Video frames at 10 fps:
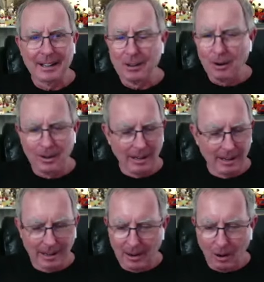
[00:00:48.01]
and
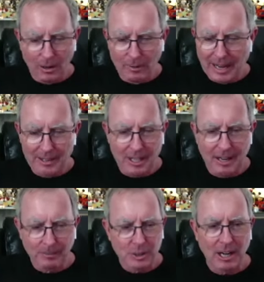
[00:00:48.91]
all of that t
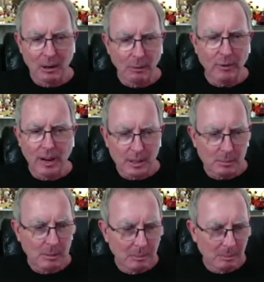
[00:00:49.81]

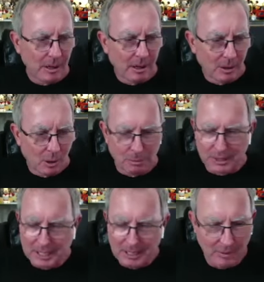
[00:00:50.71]
terrifies me beyond all
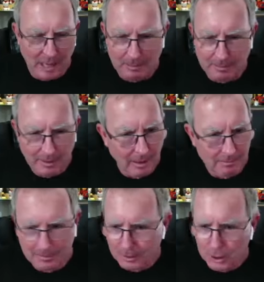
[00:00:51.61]
belief, and I'm
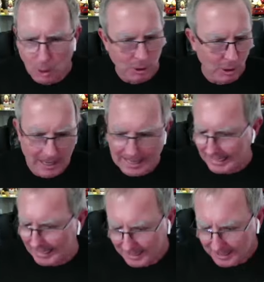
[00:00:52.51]
I'm no good at
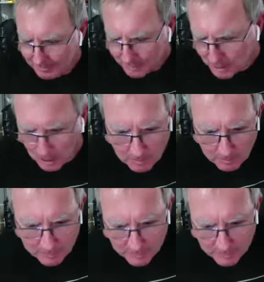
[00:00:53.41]
it. So